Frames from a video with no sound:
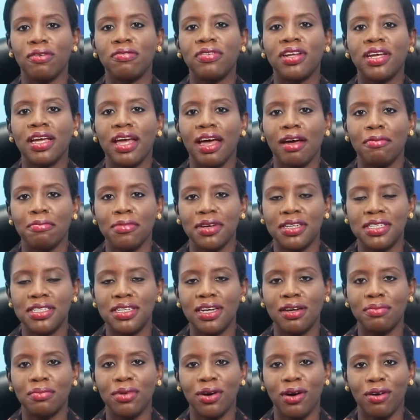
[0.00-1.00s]
of the Gambia
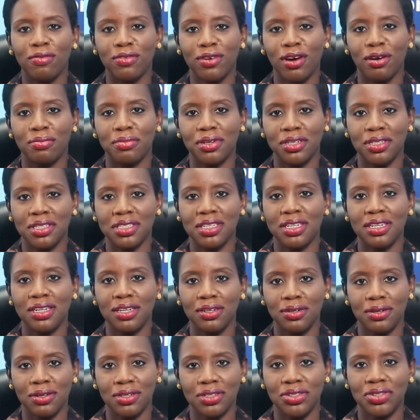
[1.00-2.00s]
Chamber of Commerce and
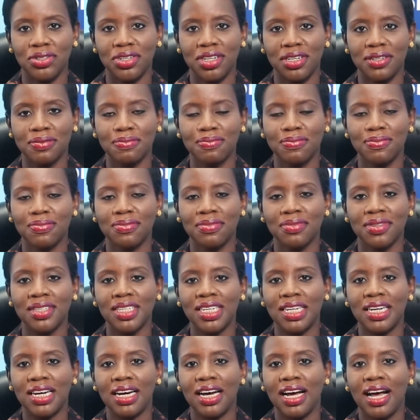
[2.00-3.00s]
Industry.
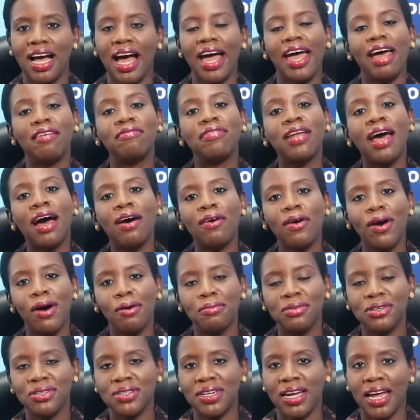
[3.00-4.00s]
I have now
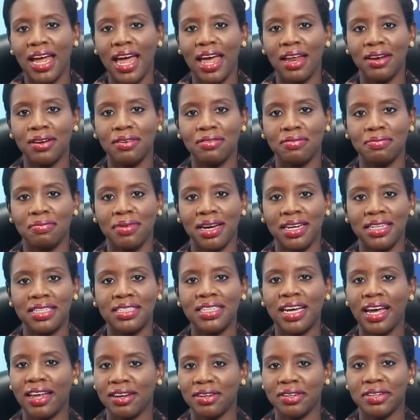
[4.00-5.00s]
come to the end of my
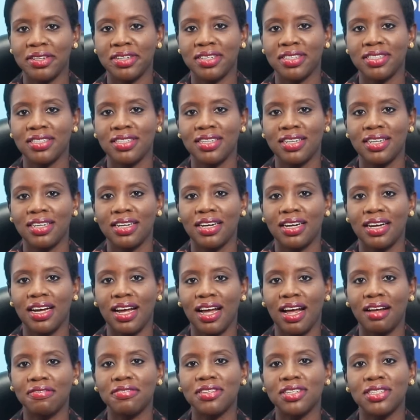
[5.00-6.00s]
tenure
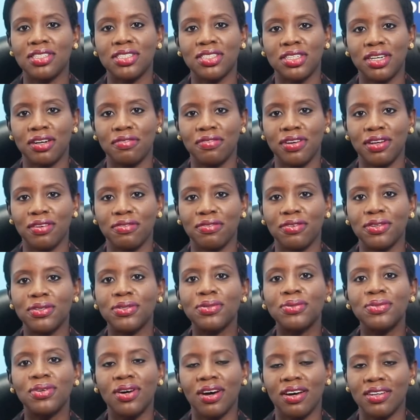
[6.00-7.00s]
after serving for
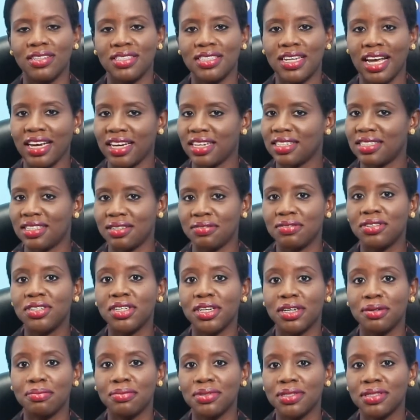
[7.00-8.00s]
two consecutive
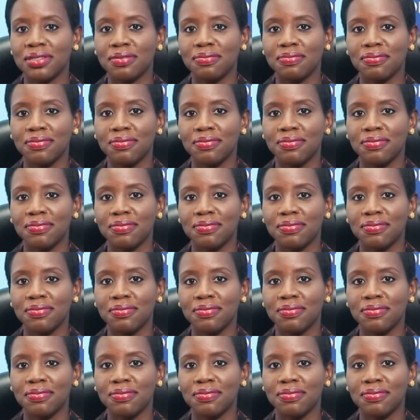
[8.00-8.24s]
terms,